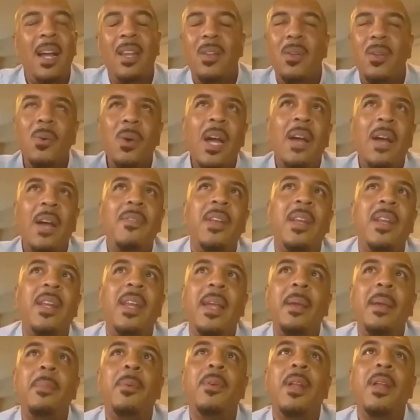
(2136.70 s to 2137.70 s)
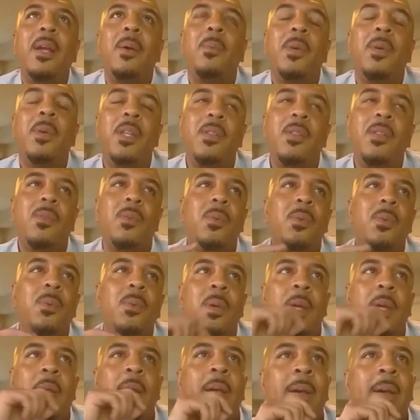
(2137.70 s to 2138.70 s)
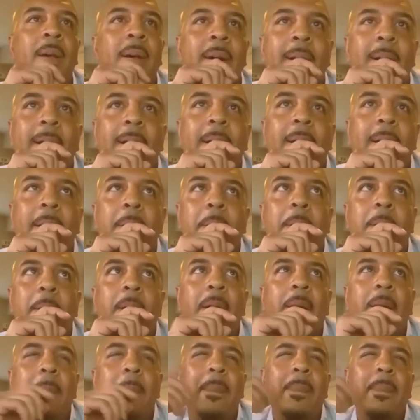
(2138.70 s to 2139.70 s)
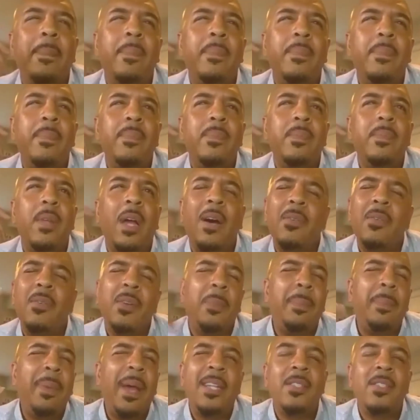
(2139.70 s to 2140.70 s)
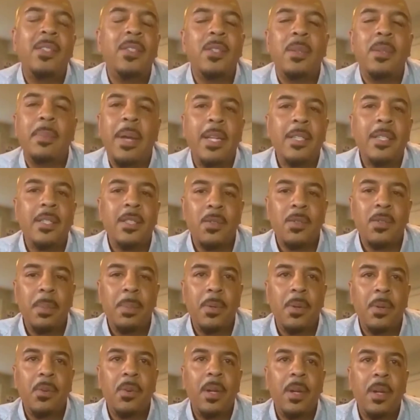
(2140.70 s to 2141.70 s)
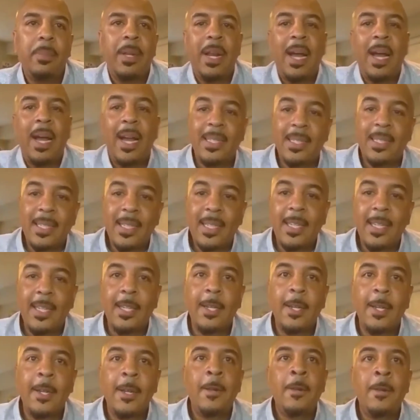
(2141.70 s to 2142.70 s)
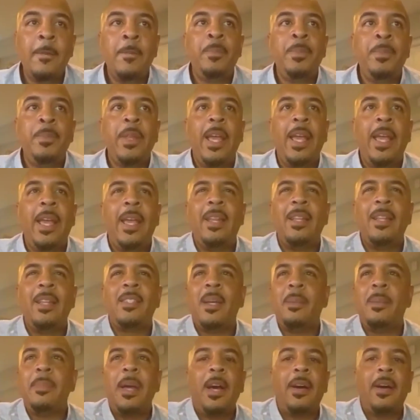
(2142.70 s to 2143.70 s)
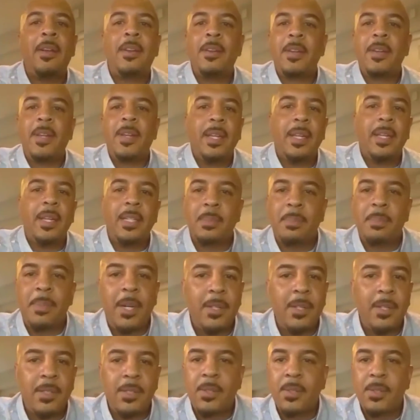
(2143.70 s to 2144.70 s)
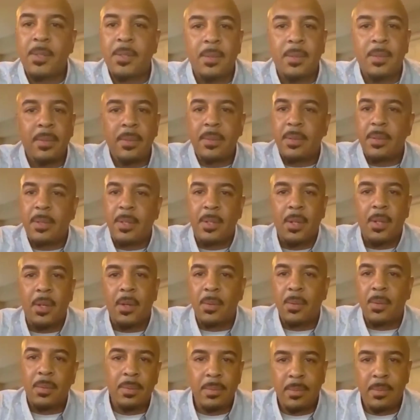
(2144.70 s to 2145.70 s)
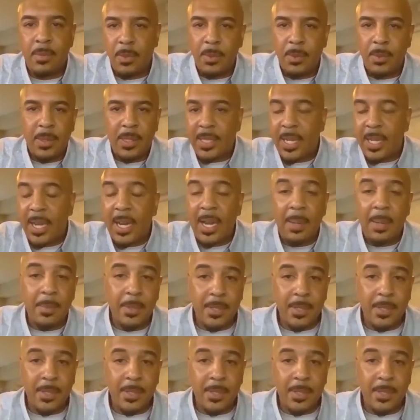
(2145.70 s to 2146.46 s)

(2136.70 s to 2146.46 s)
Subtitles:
do have a neighbor that went through bachelor's or master's degree program in IT, and somehow they're getting sponsored, through a job.